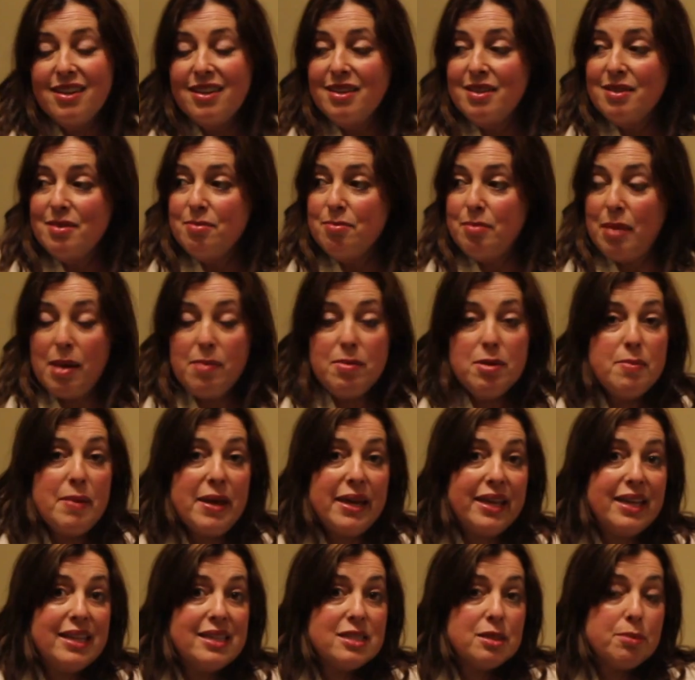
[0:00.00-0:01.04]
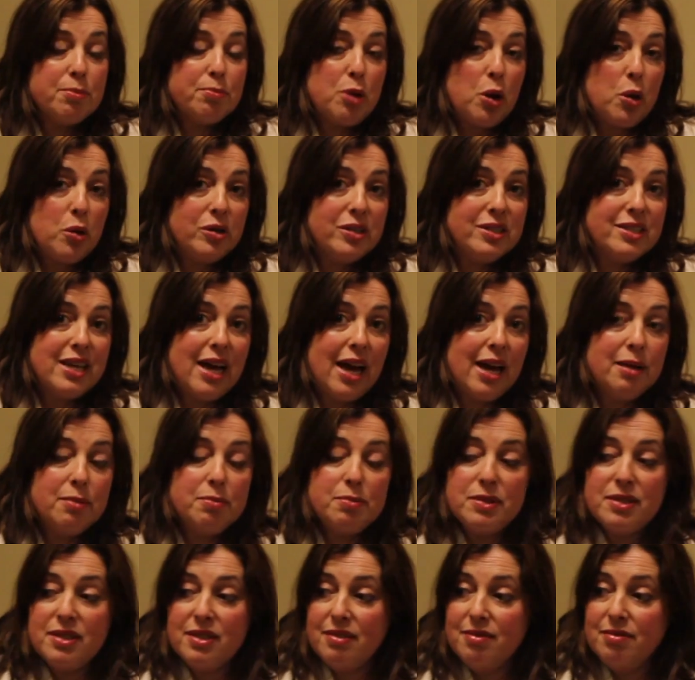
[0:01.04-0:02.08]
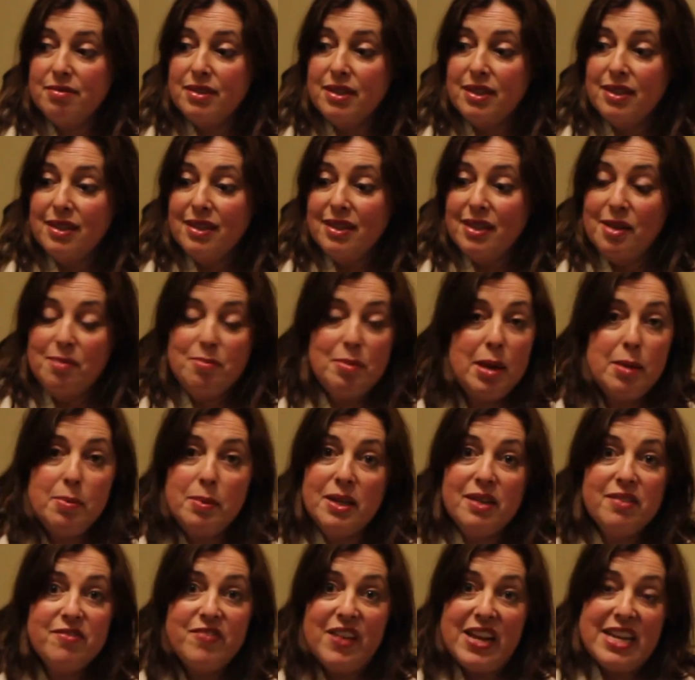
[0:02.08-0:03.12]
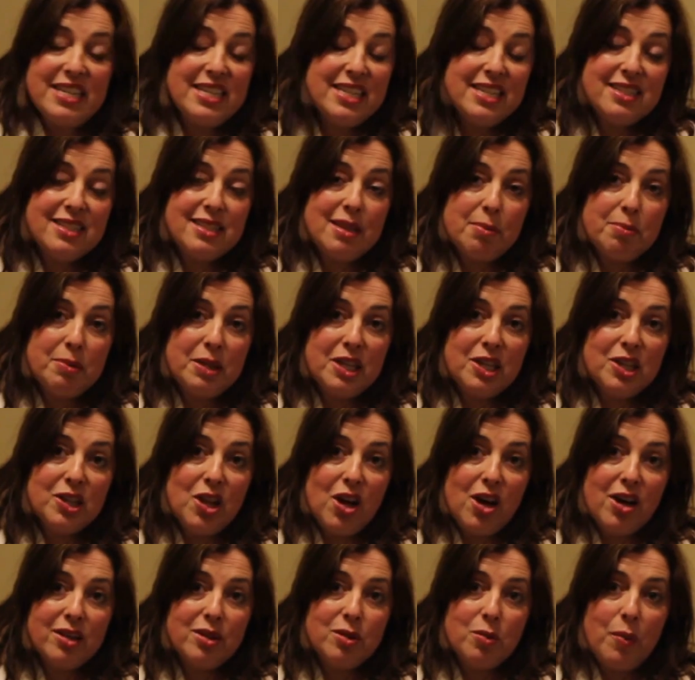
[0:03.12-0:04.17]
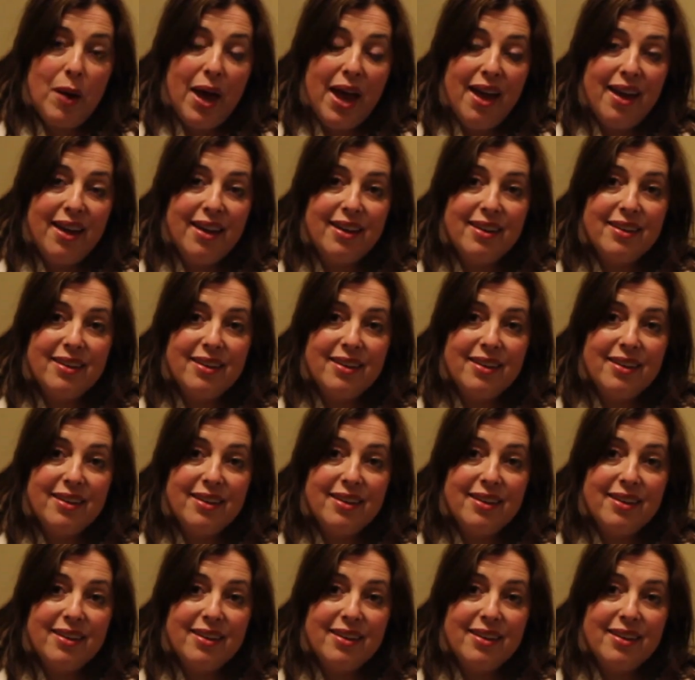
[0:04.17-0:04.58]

maybe making some prototypes and maybe inventing something along the way.